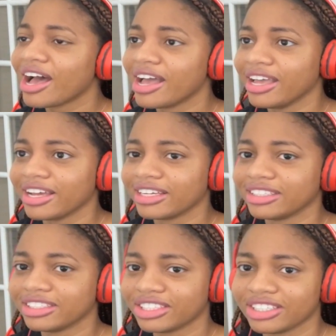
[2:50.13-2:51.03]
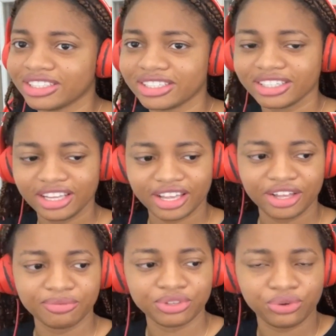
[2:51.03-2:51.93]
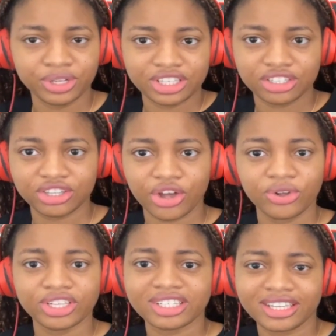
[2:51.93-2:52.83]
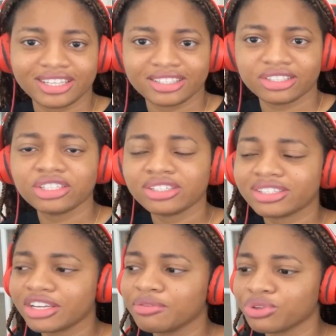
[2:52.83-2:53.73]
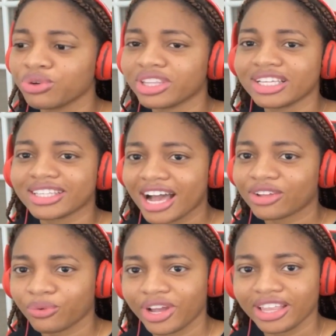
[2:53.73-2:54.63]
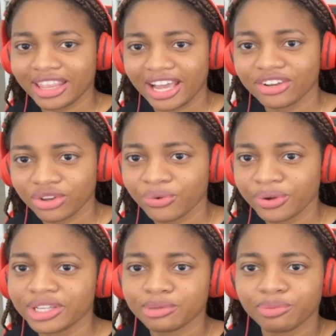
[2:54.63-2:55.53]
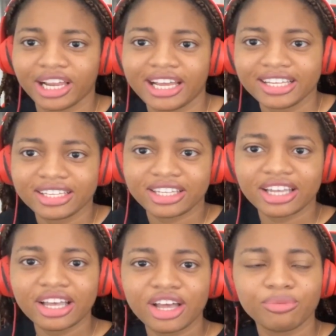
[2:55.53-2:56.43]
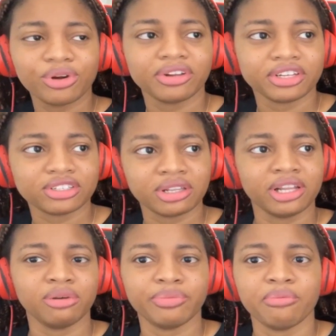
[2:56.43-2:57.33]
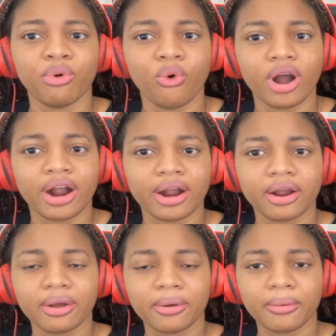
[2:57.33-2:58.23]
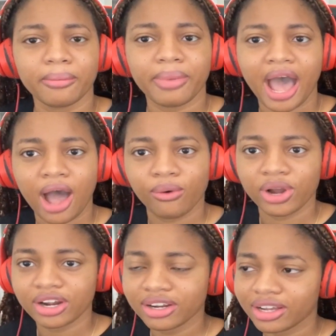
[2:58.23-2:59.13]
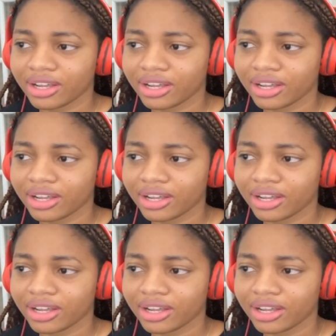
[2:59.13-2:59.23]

And just to see him do it so... Just to see him do it the exact way they do it, but, like, well, there's a little bit more power.